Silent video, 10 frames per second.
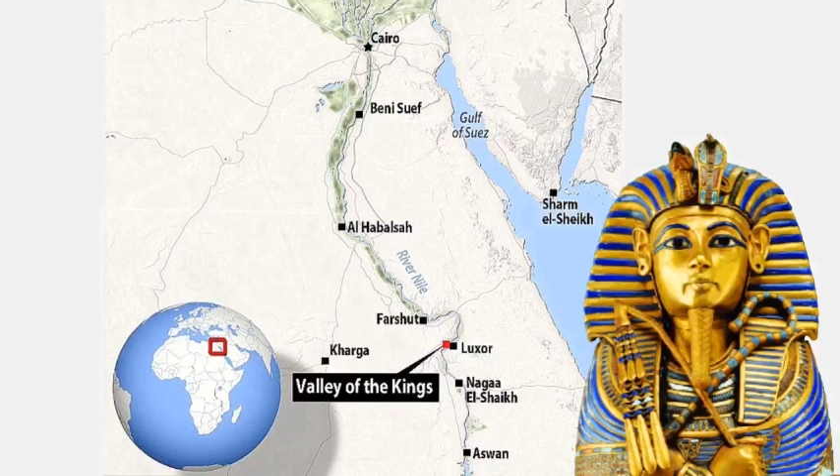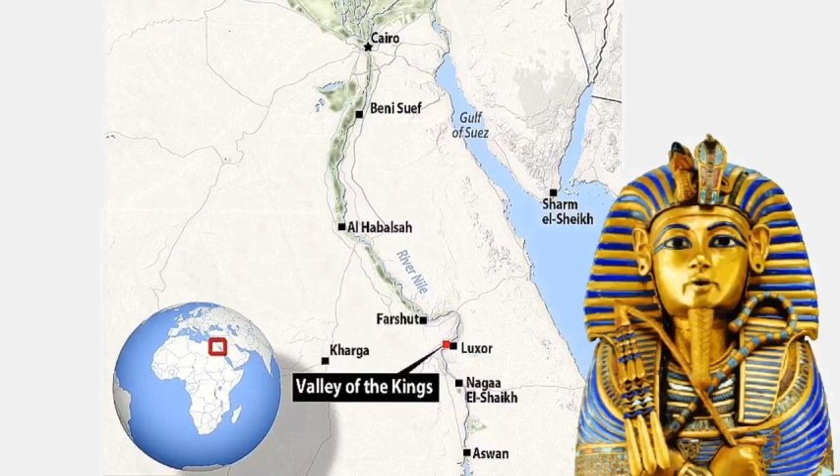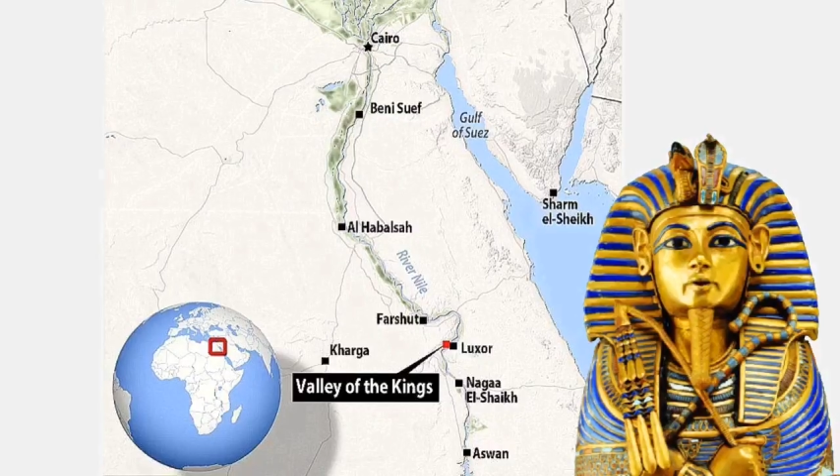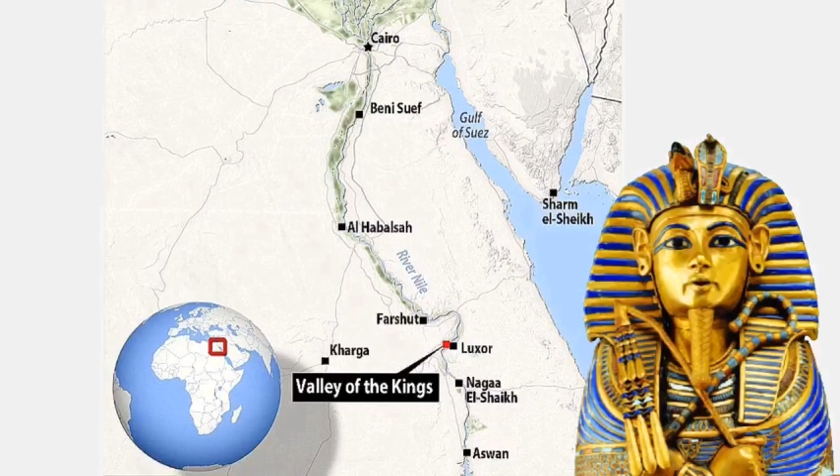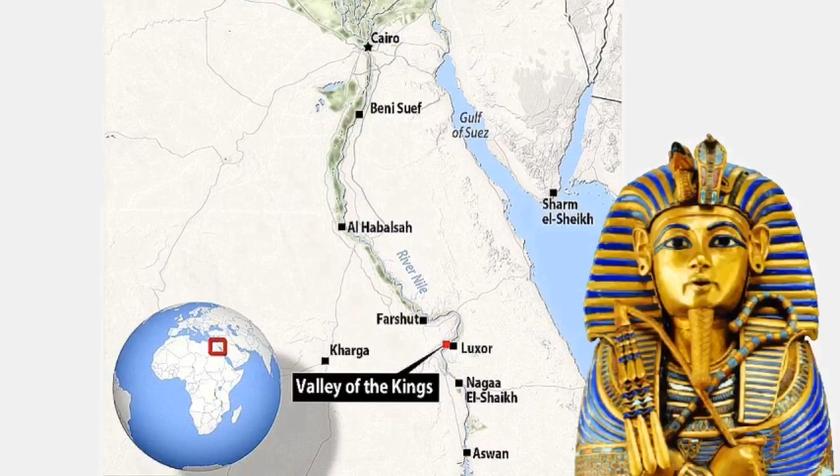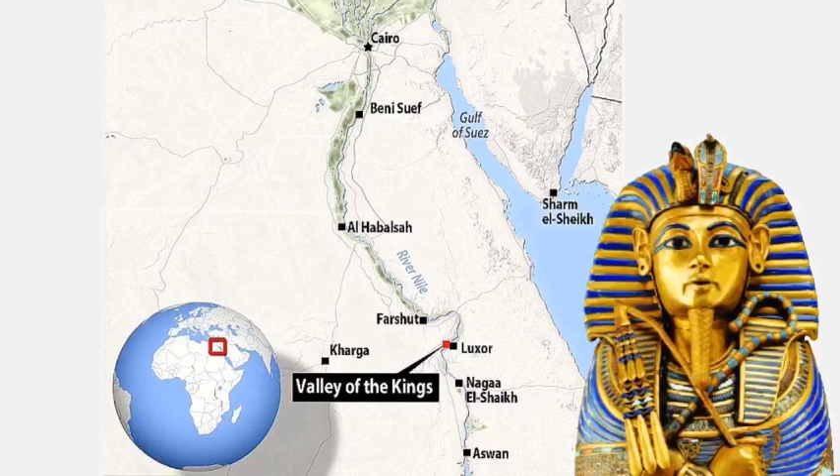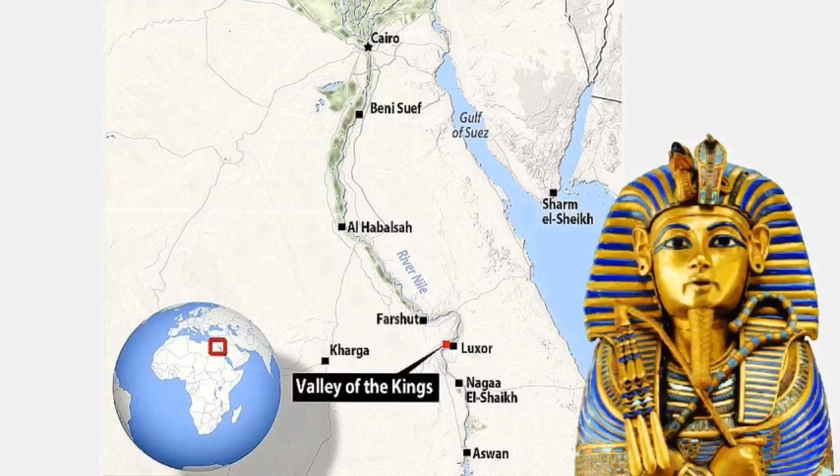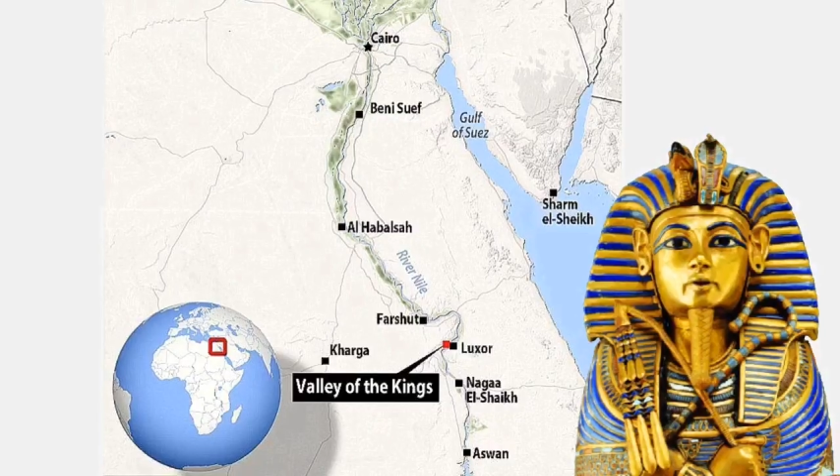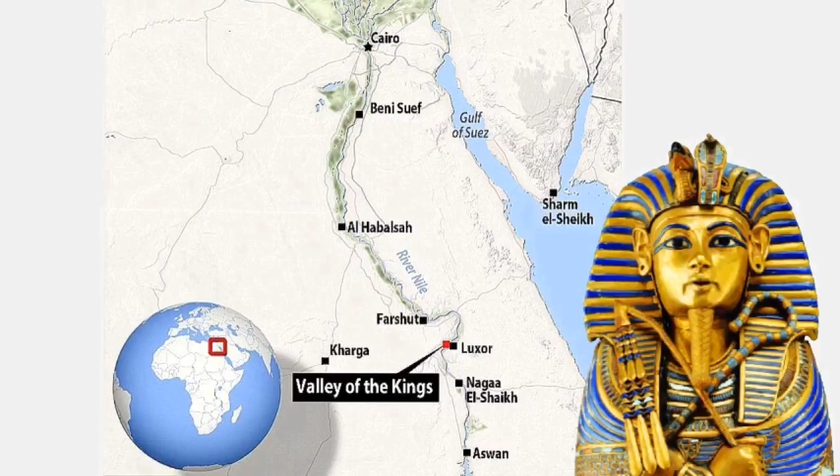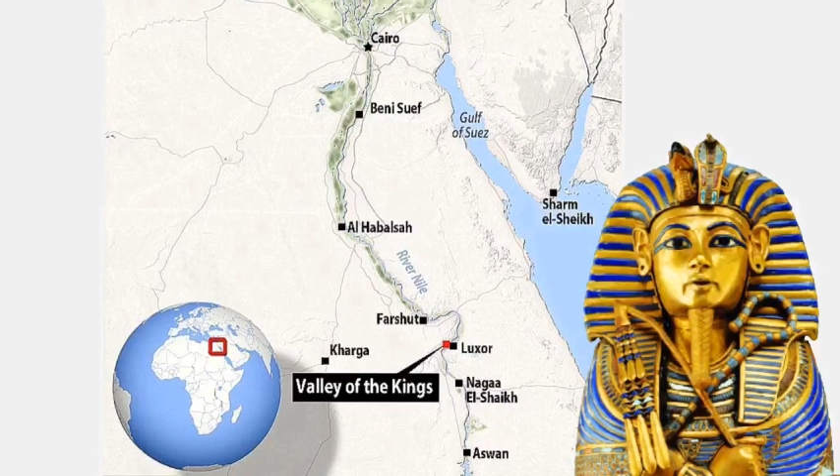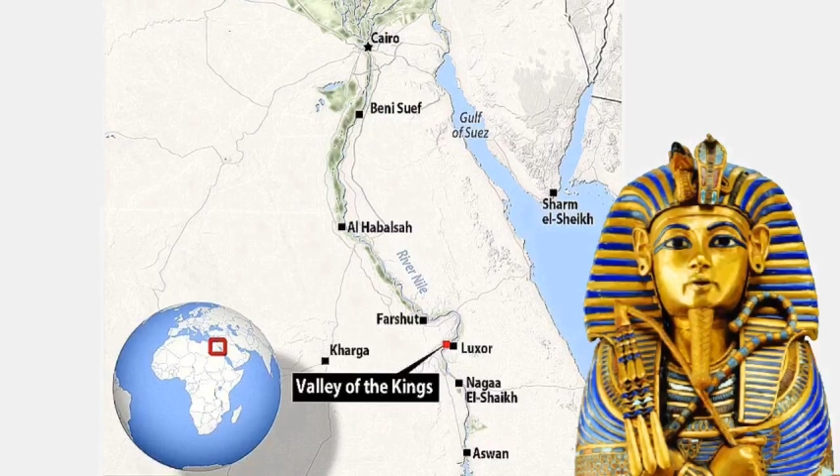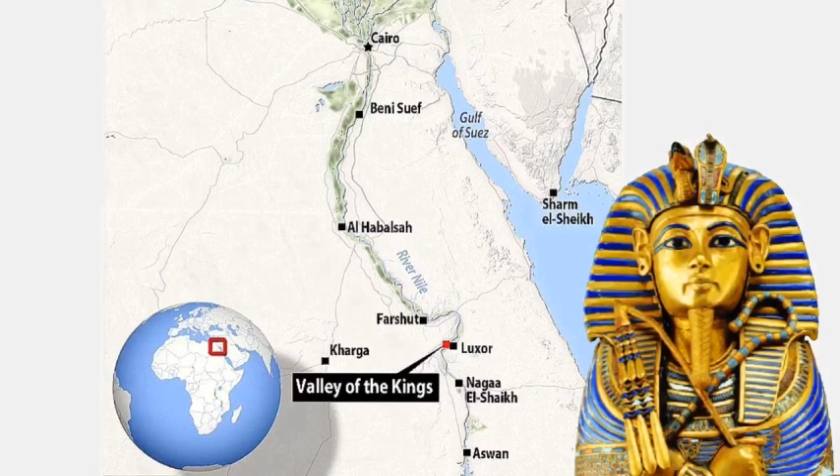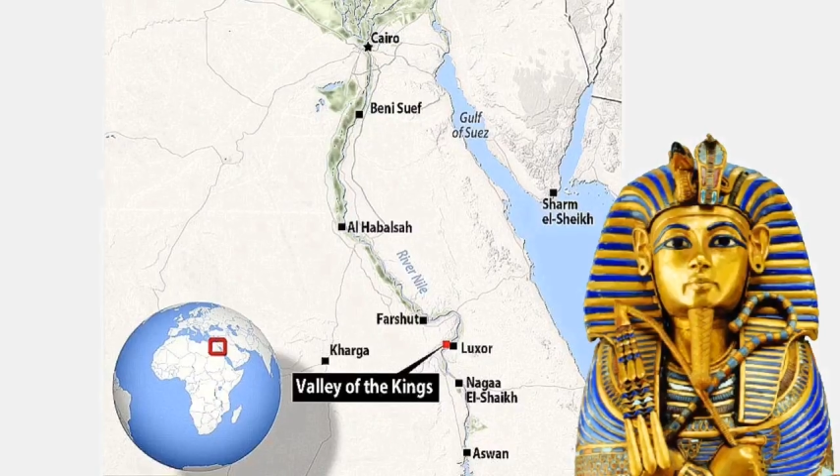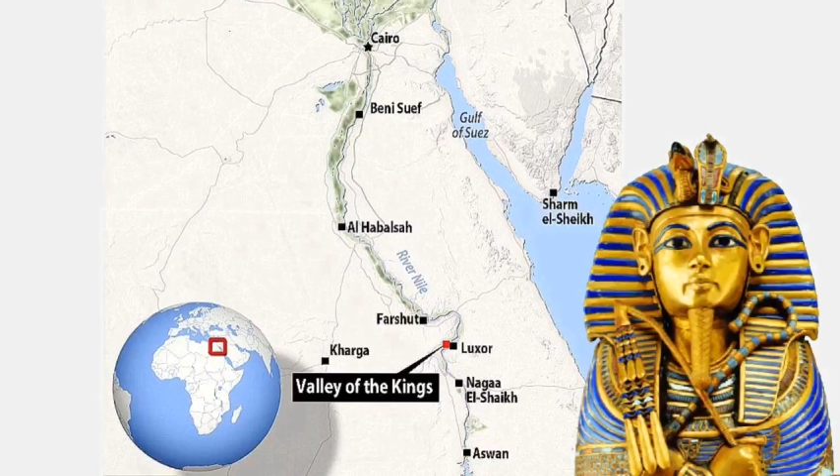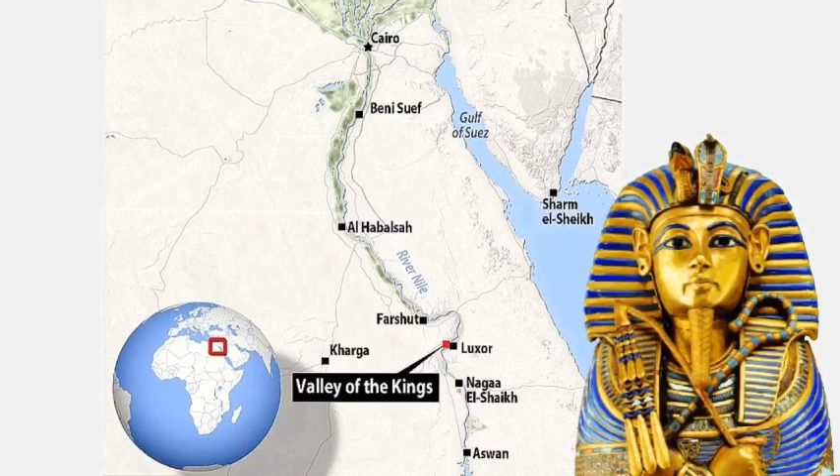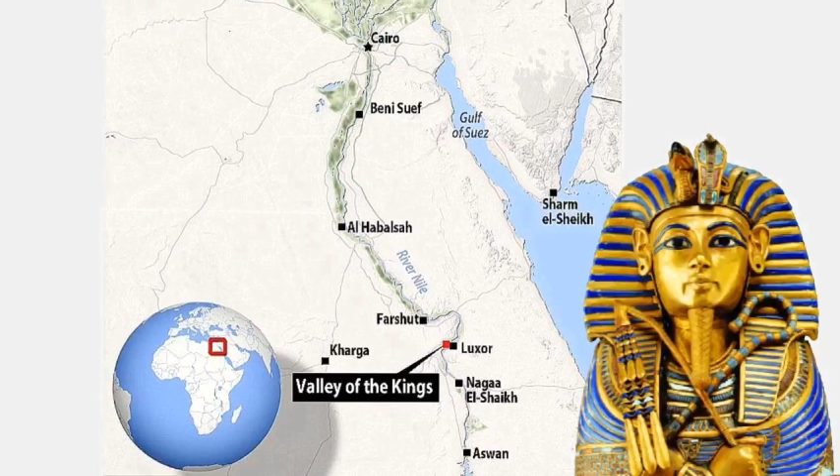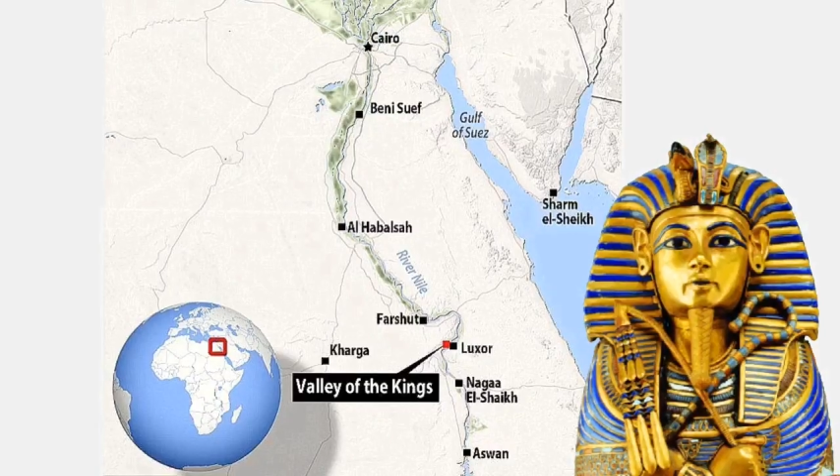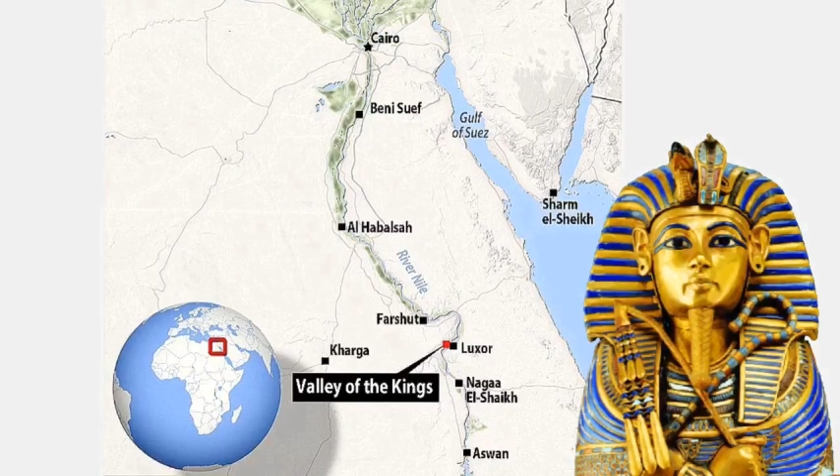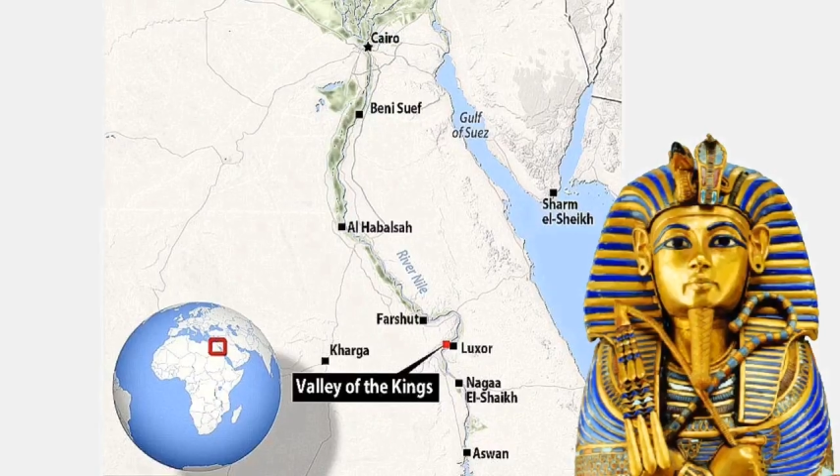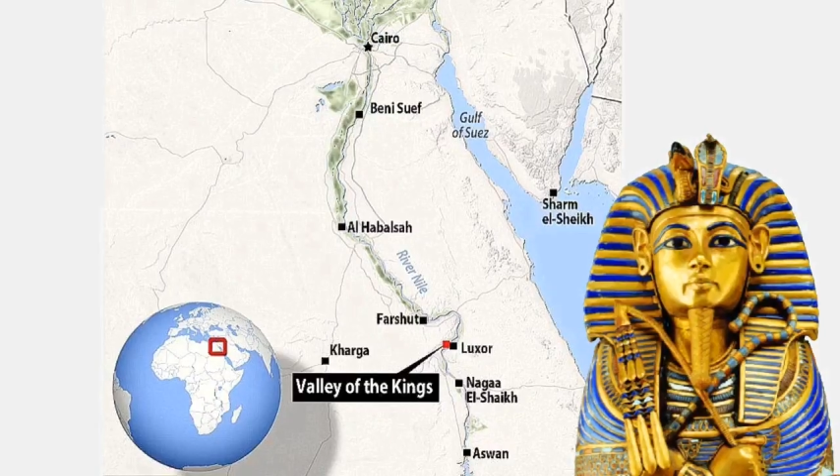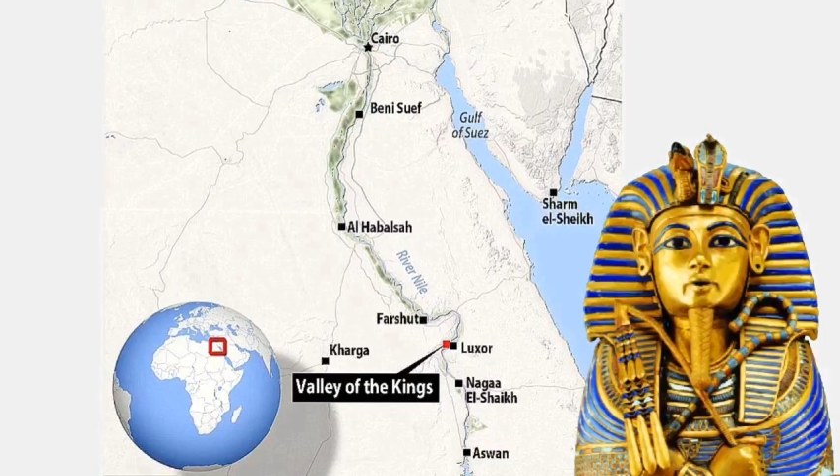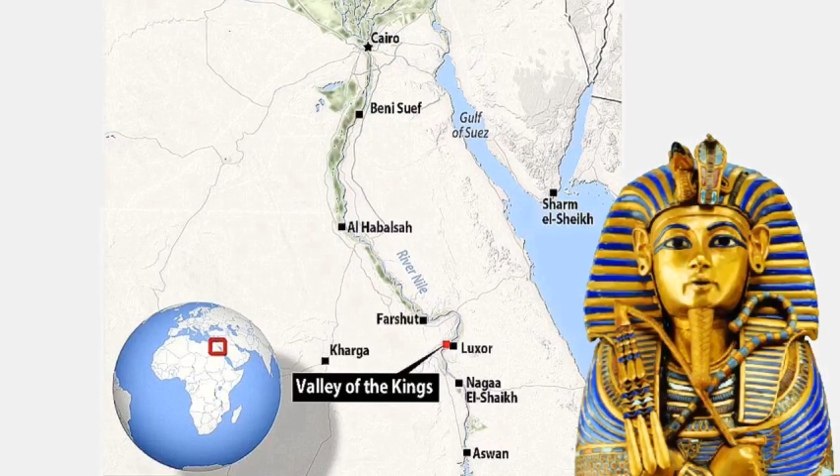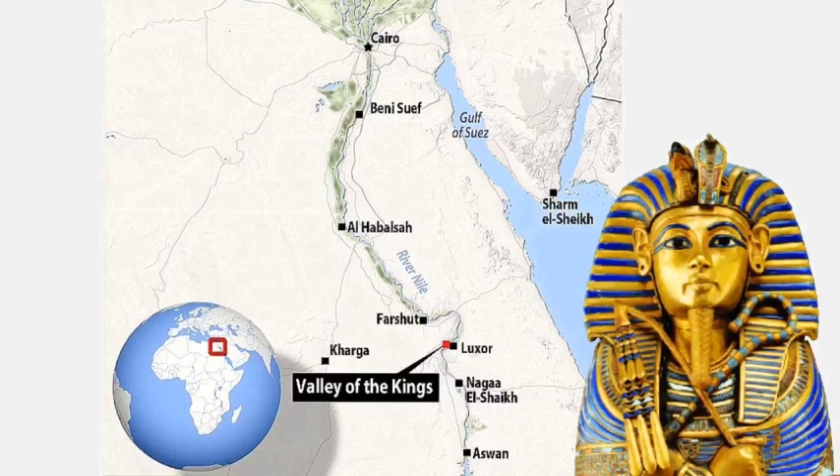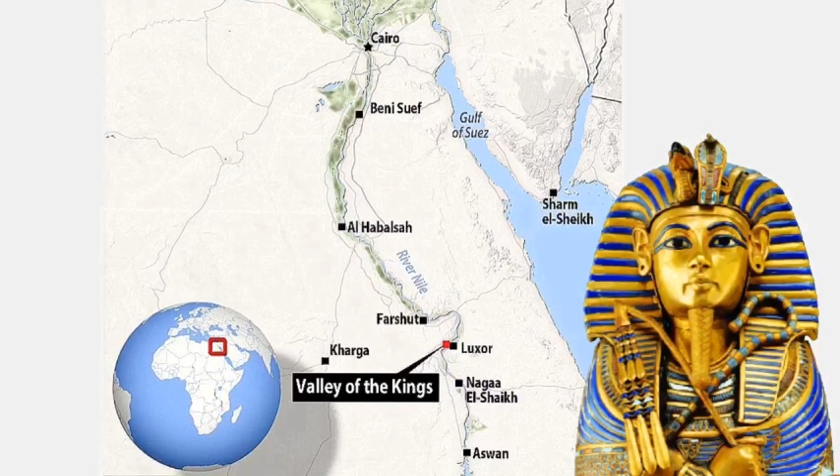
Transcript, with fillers: I'm also known as King Tut.